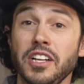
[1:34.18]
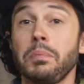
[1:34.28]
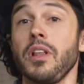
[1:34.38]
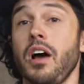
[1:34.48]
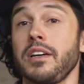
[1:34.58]
your
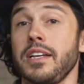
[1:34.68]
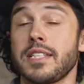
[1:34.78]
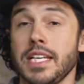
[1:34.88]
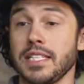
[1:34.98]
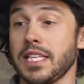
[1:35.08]

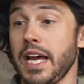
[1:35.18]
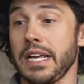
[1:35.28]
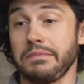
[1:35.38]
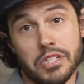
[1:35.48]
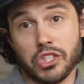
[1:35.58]
belongings
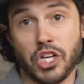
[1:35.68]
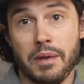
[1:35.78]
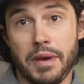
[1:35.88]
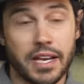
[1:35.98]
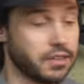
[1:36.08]
inside your
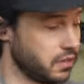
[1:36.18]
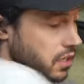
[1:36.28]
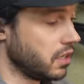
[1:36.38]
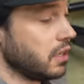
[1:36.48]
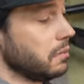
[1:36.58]
dry bag,
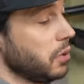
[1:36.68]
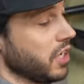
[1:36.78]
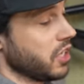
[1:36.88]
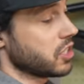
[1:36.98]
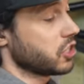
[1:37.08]

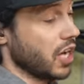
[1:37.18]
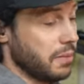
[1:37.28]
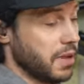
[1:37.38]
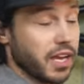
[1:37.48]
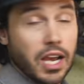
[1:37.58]
putting your dry
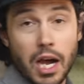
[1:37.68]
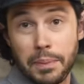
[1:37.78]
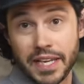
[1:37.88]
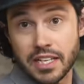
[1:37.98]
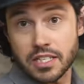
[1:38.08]
bag up
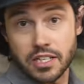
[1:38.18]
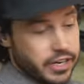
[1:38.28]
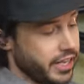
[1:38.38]
against your